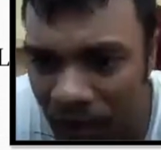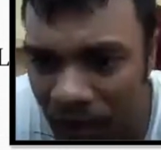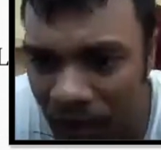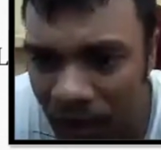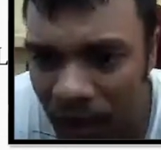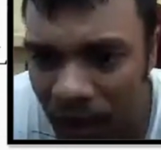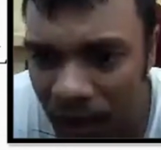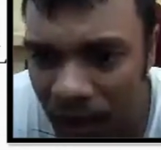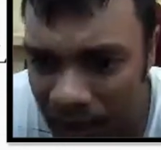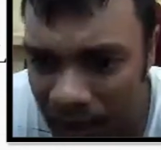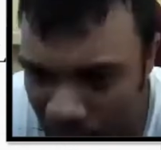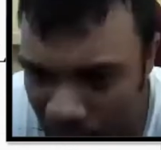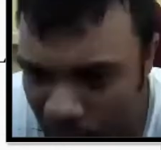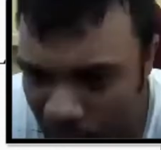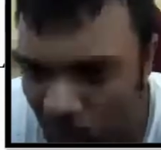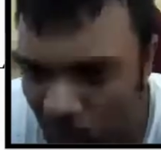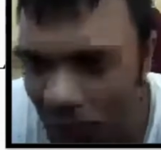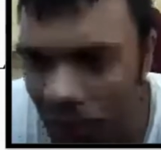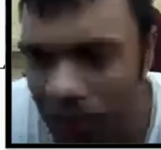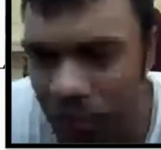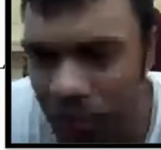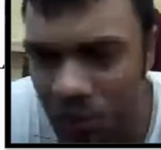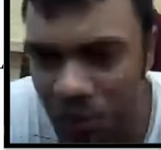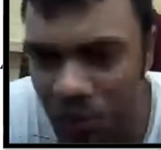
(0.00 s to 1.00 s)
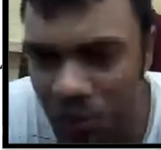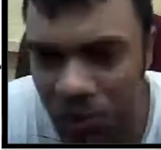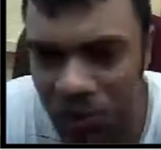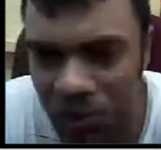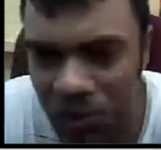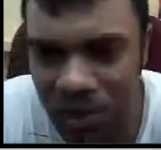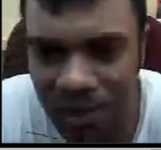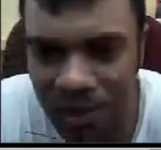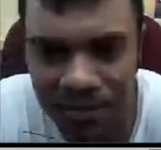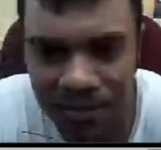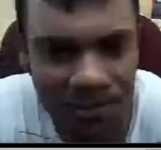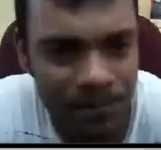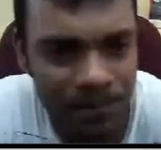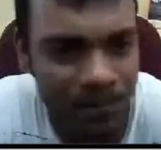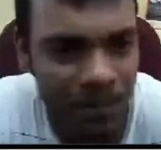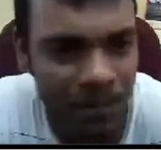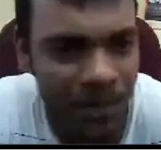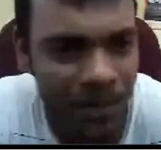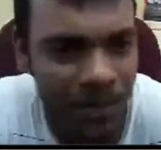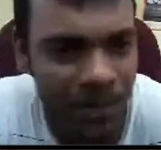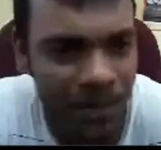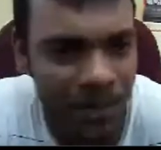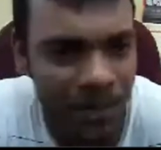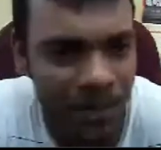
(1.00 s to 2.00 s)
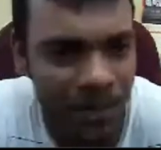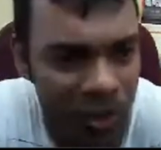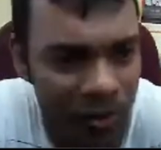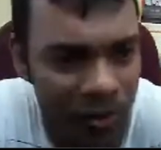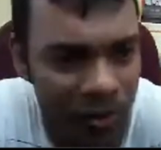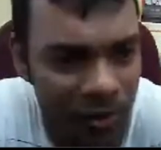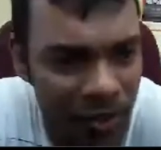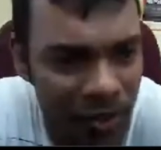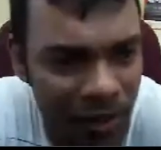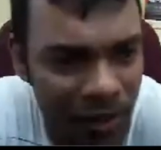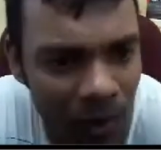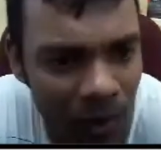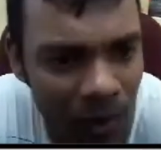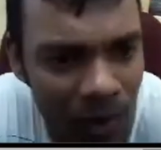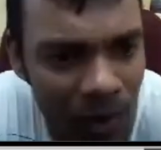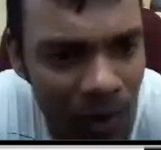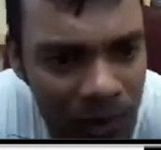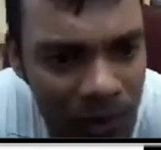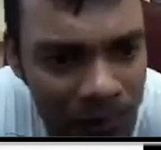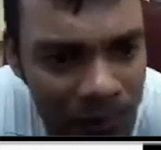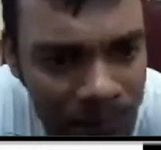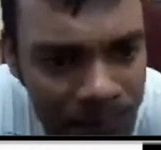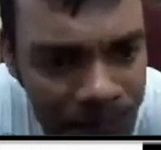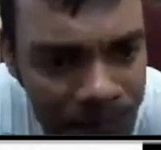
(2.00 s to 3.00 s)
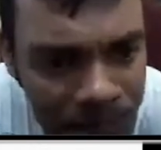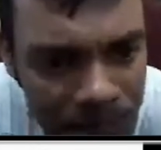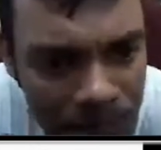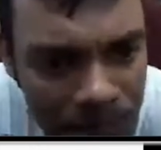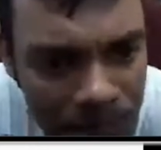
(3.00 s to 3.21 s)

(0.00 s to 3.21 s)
I can't double check who should be in the class.